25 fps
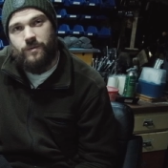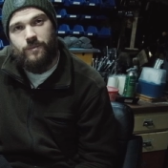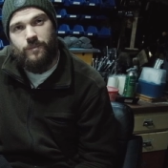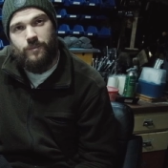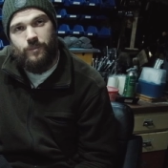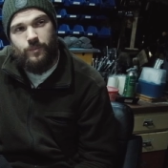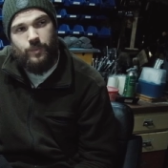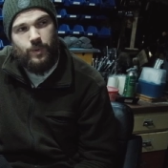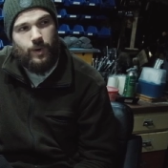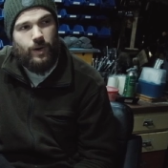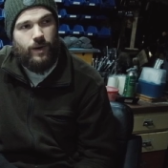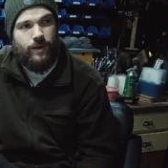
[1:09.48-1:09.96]

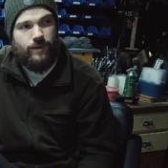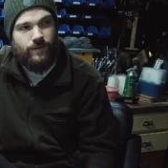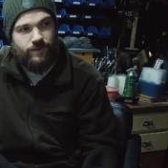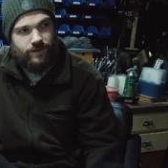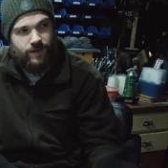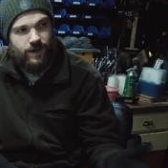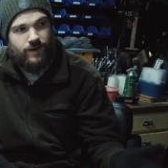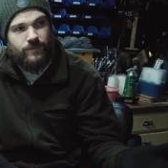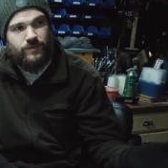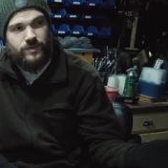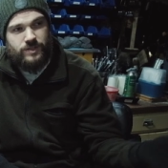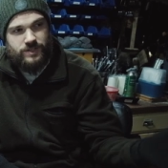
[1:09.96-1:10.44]
But
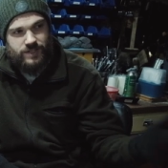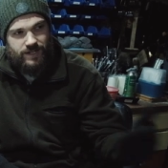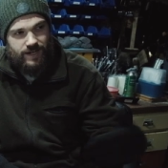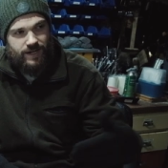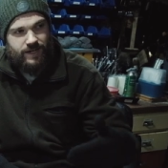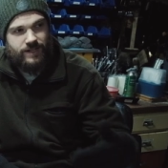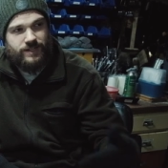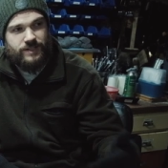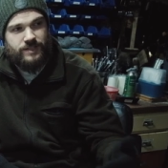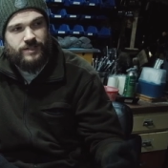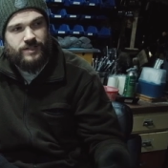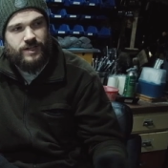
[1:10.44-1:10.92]
obviously I
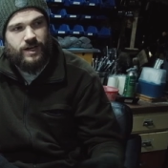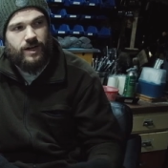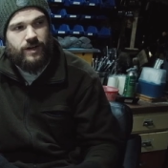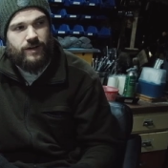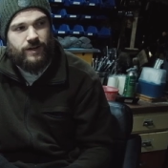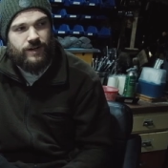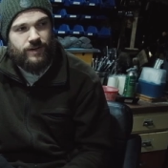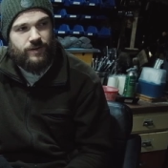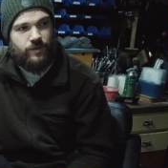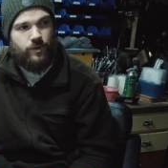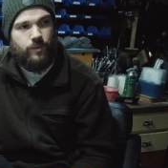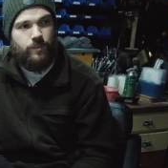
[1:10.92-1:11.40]
can turn
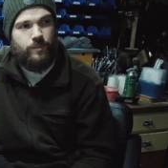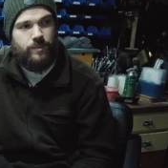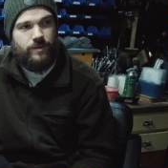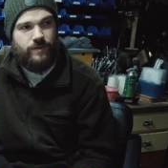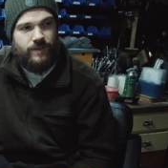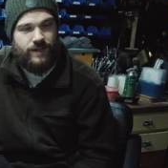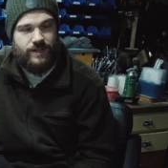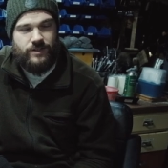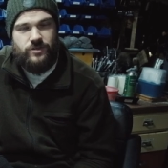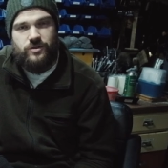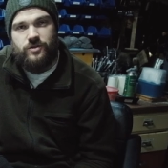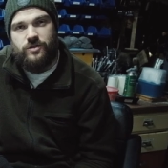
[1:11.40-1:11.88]
it up,
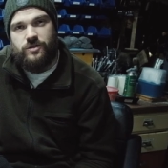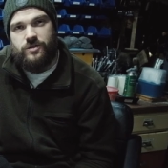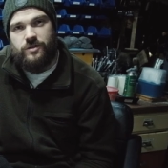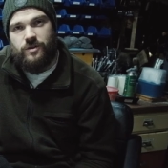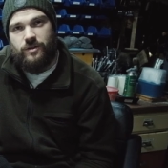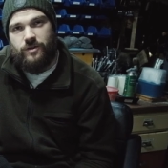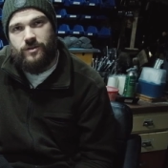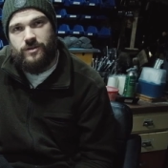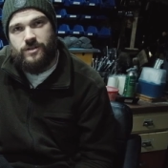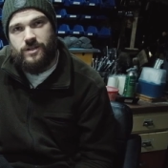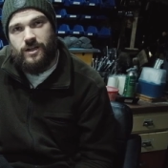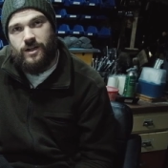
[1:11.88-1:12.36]
that's just
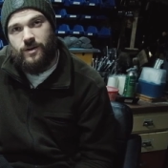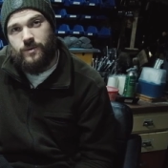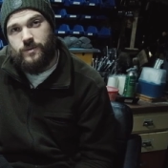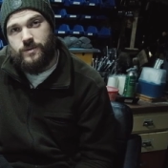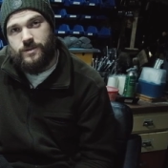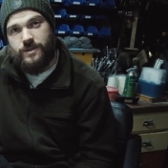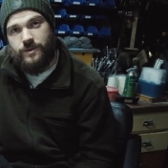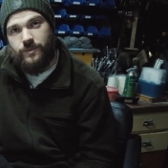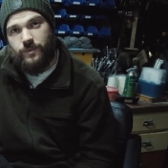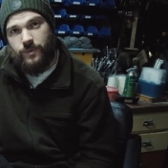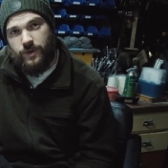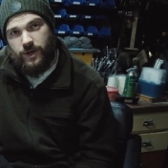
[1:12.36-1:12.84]
on as low as
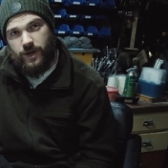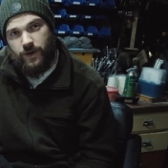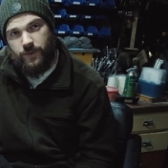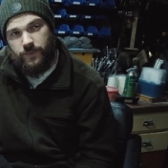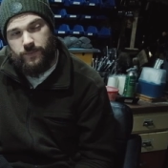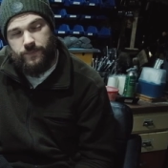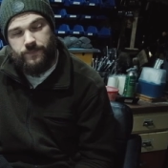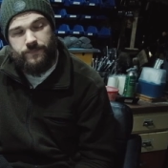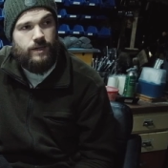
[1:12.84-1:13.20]
it will go.